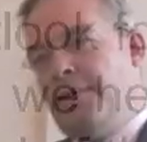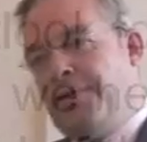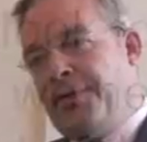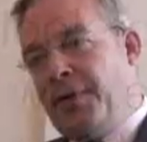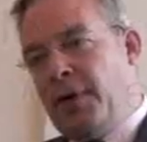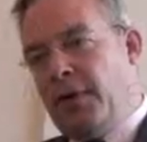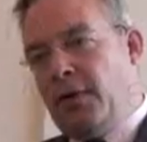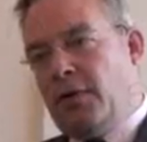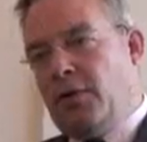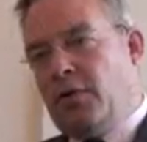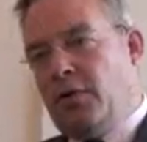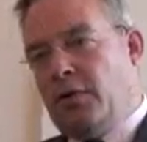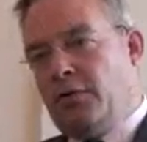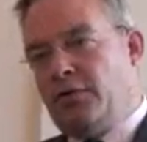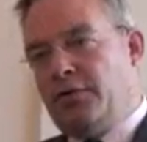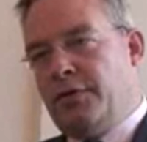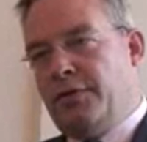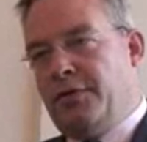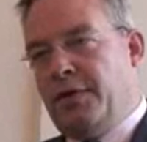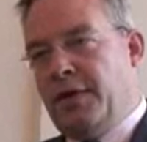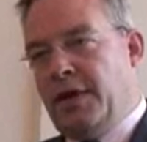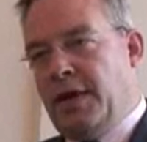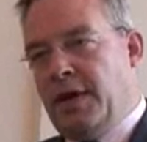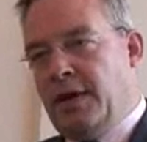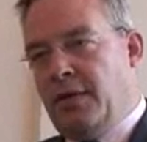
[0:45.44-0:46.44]
The final quarter
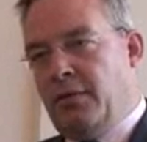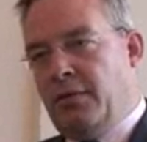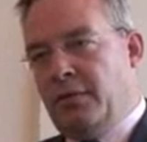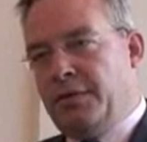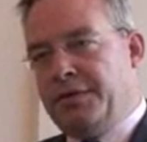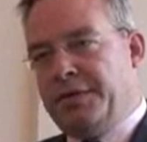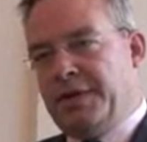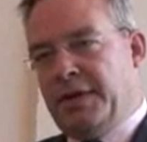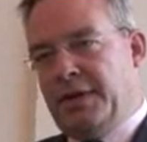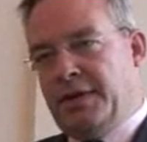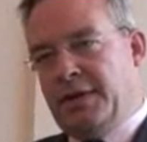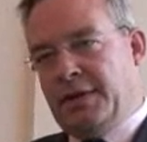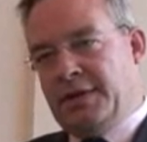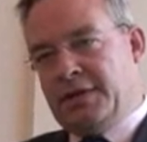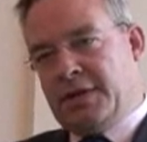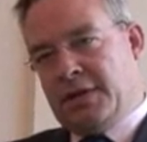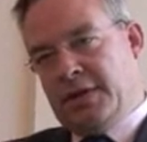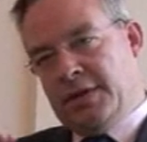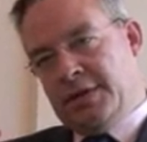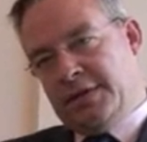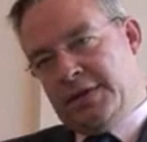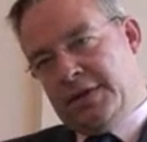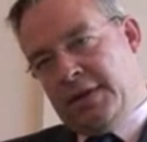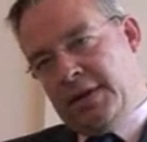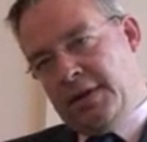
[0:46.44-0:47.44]
of the year will see this
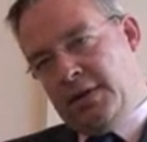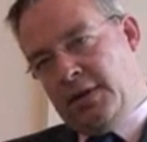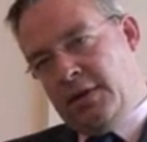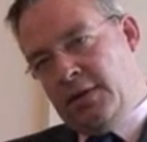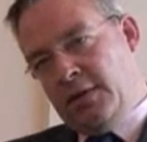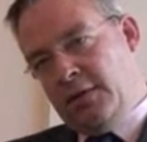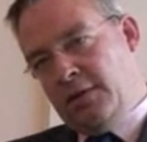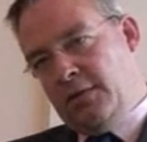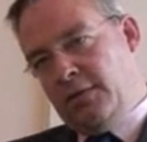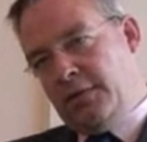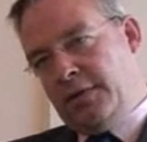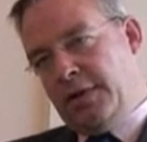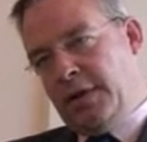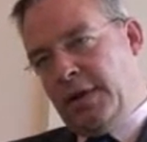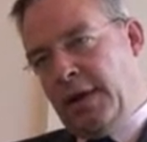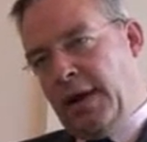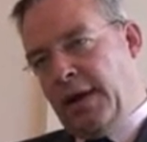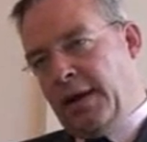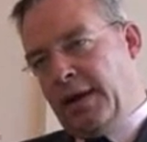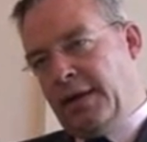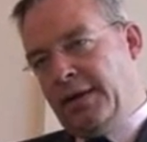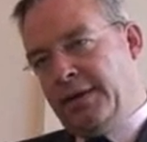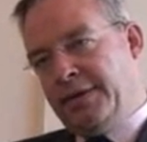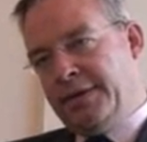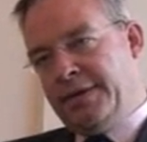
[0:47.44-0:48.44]
continued
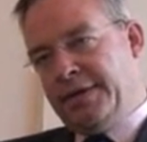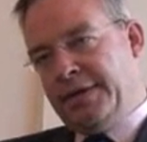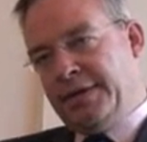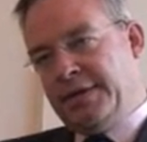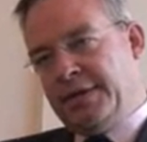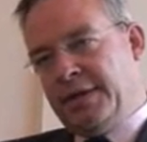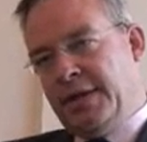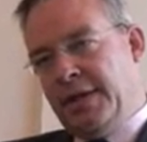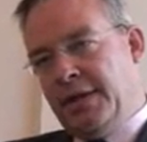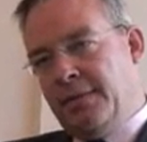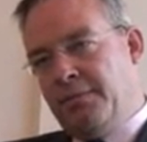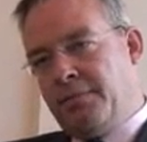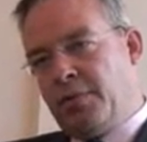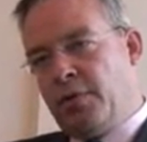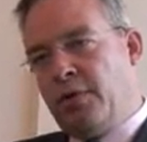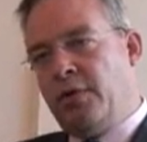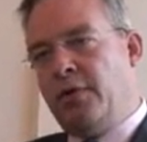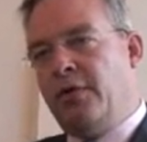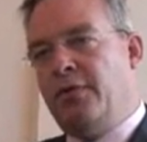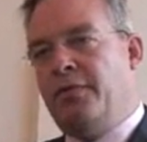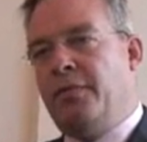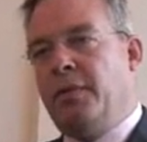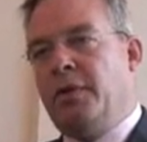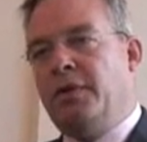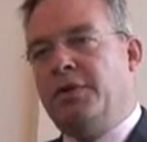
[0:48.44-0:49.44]
and consistent
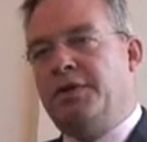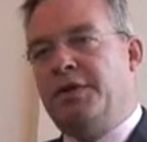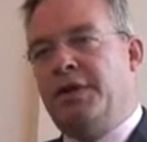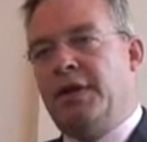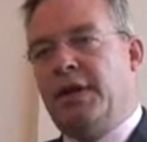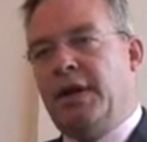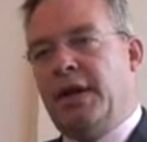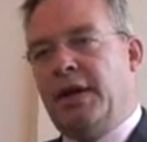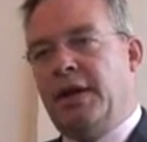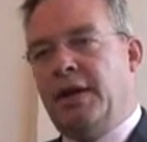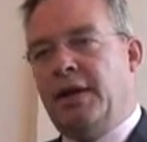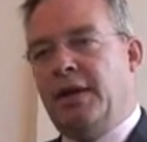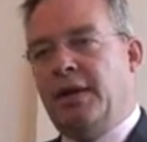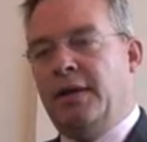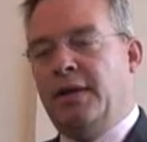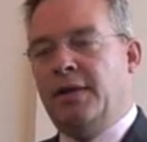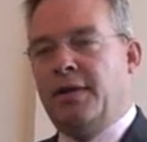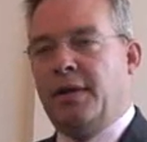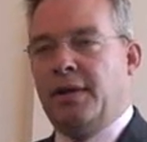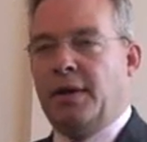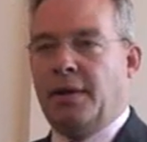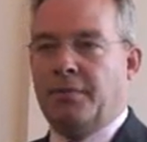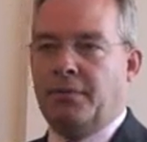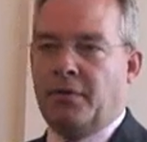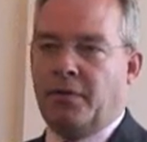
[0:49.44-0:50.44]
improvement in
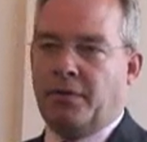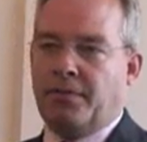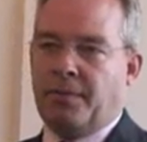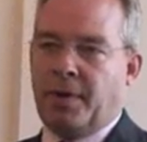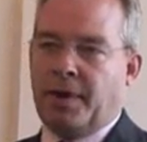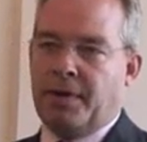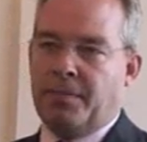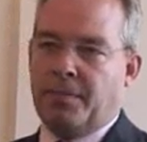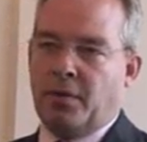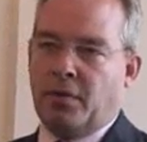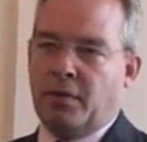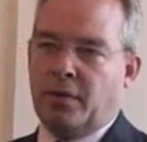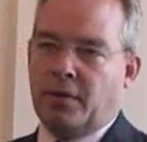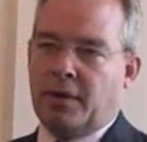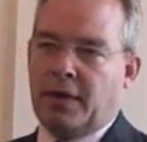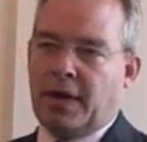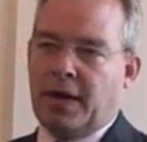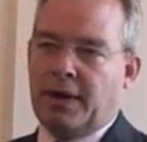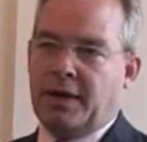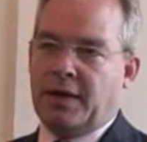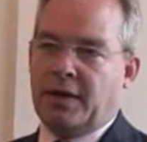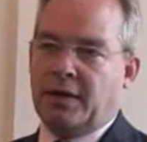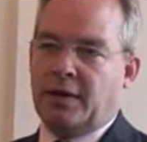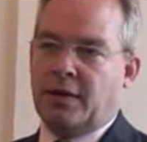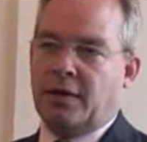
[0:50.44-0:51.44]
the number of people
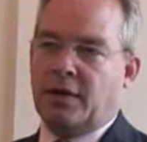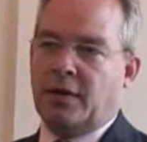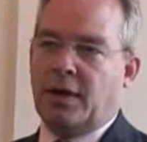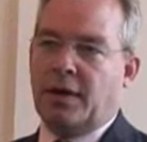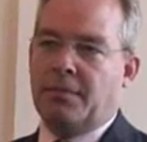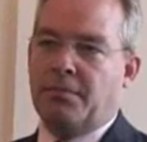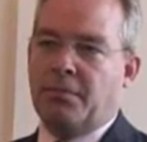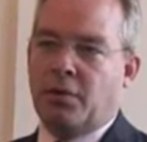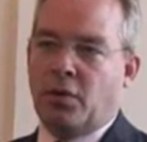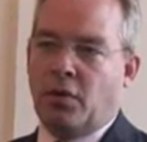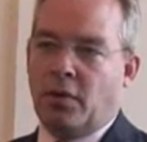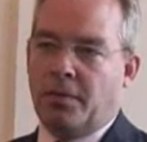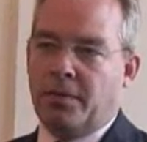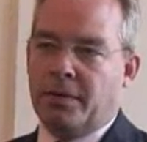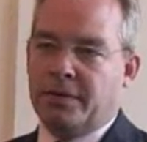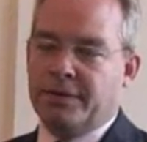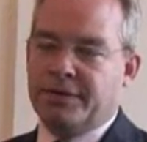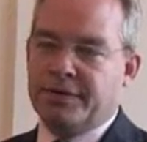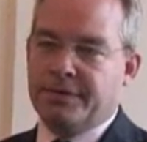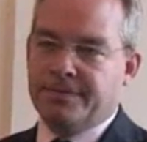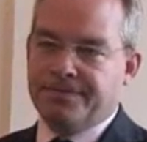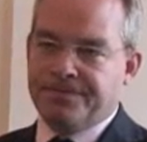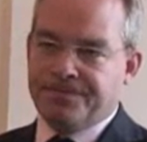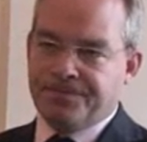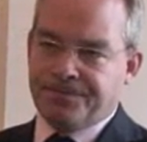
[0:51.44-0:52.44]
gaining employment.